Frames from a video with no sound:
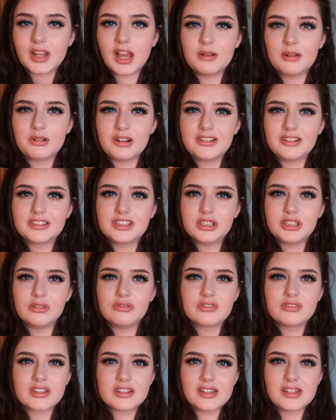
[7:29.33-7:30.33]
I bought 2
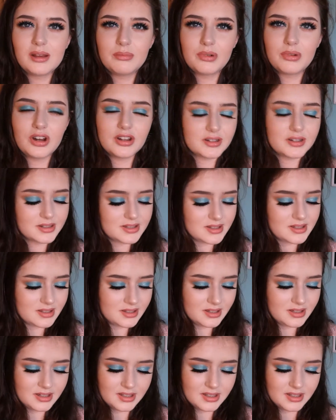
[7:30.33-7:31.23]
of the same products.